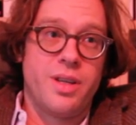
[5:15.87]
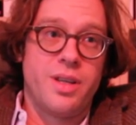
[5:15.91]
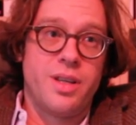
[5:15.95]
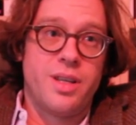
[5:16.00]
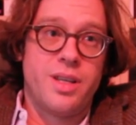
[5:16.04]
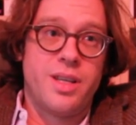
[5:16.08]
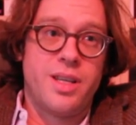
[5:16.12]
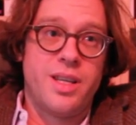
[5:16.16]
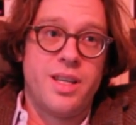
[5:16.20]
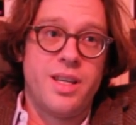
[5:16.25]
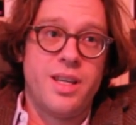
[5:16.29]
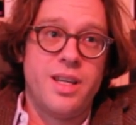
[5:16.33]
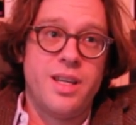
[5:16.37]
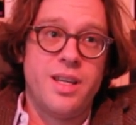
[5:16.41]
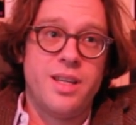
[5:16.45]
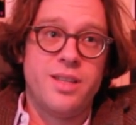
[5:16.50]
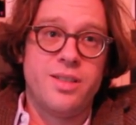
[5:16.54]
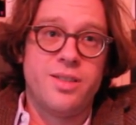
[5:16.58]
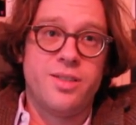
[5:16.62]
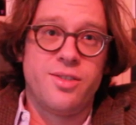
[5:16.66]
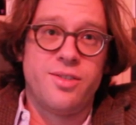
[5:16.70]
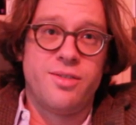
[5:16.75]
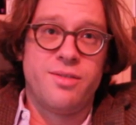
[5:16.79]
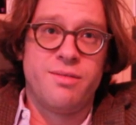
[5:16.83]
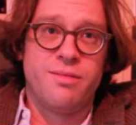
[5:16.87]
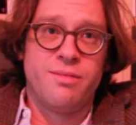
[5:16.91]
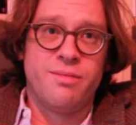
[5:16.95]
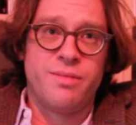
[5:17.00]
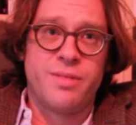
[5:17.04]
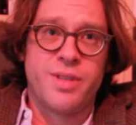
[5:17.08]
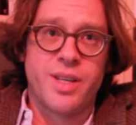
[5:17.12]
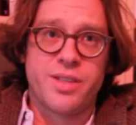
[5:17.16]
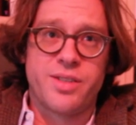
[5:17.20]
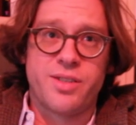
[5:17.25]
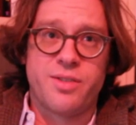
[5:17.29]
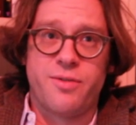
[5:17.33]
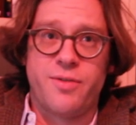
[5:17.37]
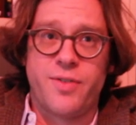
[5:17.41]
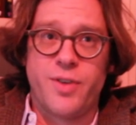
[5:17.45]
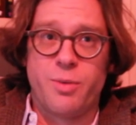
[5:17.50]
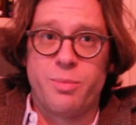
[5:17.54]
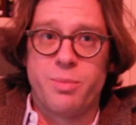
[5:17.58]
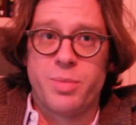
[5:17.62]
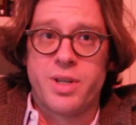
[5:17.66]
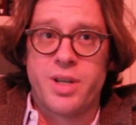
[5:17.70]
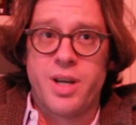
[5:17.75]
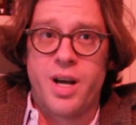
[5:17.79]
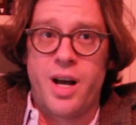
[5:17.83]
he's does the
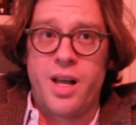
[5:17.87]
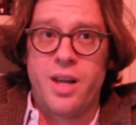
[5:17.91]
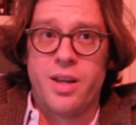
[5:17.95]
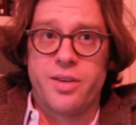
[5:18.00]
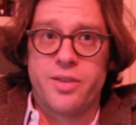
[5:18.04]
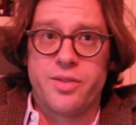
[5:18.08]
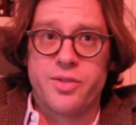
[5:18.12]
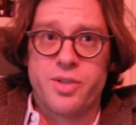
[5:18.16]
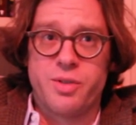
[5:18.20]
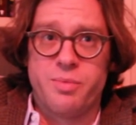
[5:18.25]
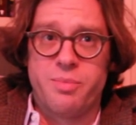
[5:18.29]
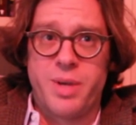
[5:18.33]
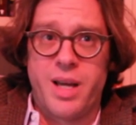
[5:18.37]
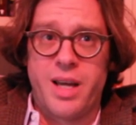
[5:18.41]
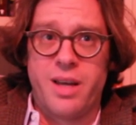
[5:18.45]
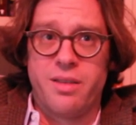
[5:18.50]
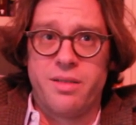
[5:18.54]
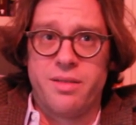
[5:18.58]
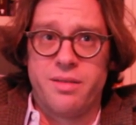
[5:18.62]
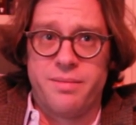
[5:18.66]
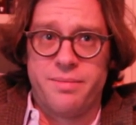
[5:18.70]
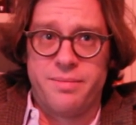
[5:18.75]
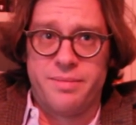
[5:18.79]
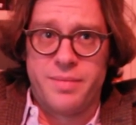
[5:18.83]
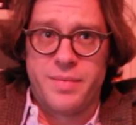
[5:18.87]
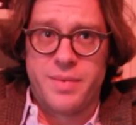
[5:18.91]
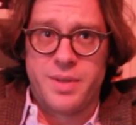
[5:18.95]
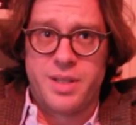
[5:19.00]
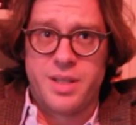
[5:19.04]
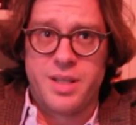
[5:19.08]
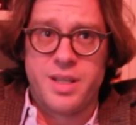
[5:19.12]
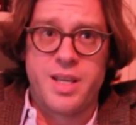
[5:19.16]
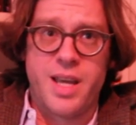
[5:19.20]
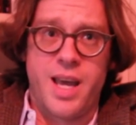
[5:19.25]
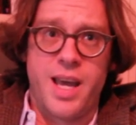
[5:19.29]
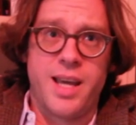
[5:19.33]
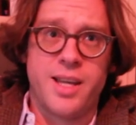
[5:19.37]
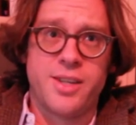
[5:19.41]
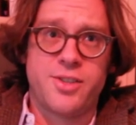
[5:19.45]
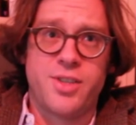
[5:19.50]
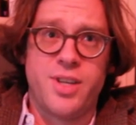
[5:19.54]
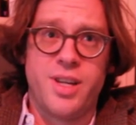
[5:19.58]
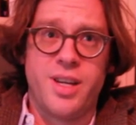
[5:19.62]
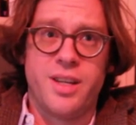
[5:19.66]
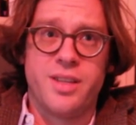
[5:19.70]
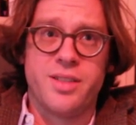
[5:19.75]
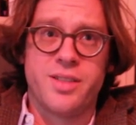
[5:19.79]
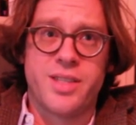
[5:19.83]
film Colors about the gang
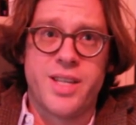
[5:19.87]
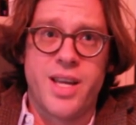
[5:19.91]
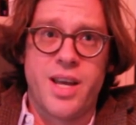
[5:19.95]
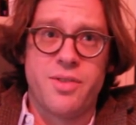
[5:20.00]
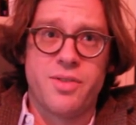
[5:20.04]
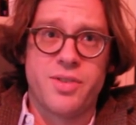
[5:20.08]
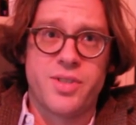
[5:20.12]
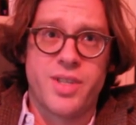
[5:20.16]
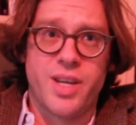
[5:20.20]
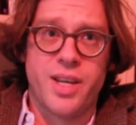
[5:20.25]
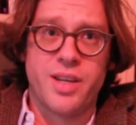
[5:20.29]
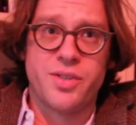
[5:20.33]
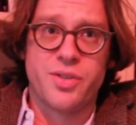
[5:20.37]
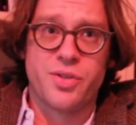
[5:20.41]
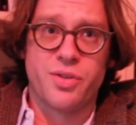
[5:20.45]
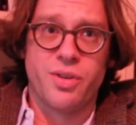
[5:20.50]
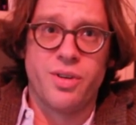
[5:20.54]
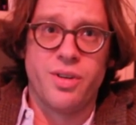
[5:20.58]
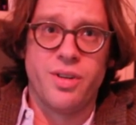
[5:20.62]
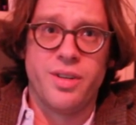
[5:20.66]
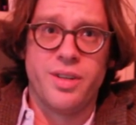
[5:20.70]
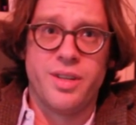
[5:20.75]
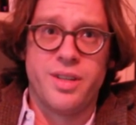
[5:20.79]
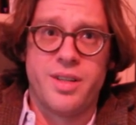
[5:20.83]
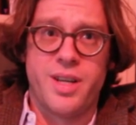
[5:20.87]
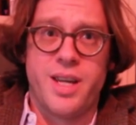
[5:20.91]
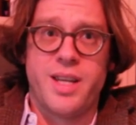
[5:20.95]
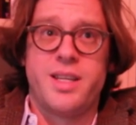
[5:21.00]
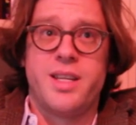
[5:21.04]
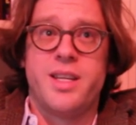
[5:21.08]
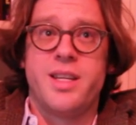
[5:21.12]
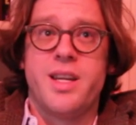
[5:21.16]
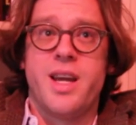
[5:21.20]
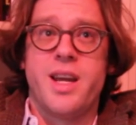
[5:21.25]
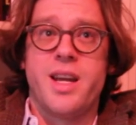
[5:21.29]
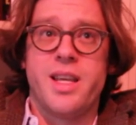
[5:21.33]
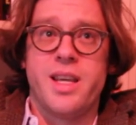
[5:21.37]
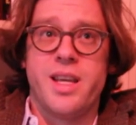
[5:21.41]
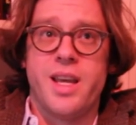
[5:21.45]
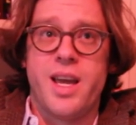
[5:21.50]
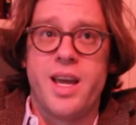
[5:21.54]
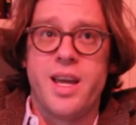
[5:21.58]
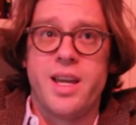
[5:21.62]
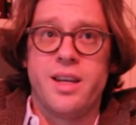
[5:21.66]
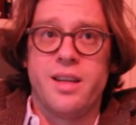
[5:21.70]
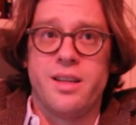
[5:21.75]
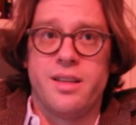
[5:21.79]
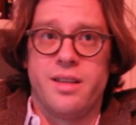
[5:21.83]
scene in South Central in
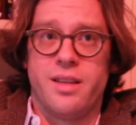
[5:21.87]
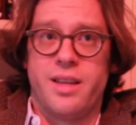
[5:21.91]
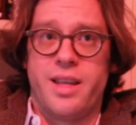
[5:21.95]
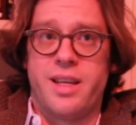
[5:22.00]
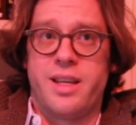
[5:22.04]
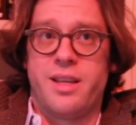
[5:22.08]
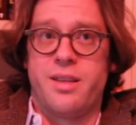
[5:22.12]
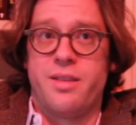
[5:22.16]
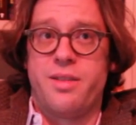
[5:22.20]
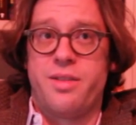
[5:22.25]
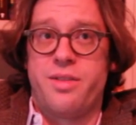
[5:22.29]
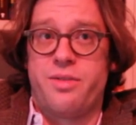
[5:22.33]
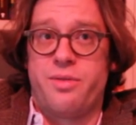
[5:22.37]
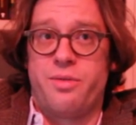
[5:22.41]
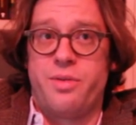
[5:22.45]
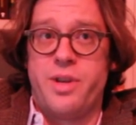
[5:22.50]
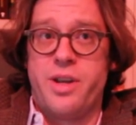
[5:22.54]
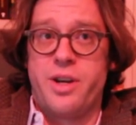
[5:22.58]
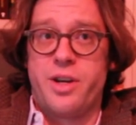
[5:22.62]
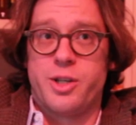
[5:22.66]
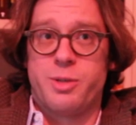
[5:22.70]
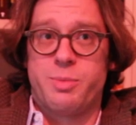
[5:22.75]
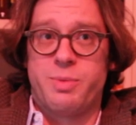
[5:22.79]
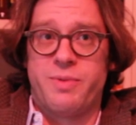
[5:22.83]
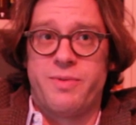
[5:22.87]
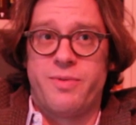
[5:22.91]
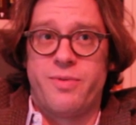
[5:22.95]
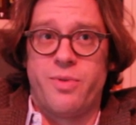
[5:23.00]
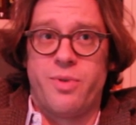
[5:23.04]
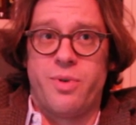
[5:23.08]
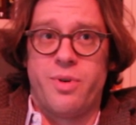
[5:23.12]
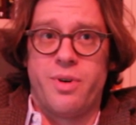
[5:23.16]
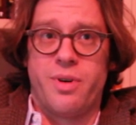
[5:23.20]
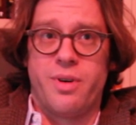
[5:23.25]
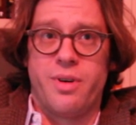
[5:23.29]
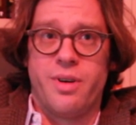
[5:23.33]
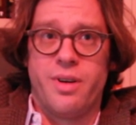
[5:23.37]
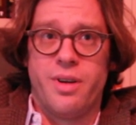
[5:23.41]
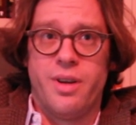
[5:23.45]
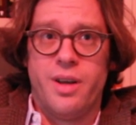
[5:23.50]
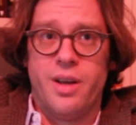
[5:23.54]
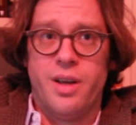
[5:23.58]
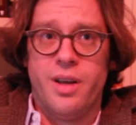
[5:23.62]
1988, like 3 years before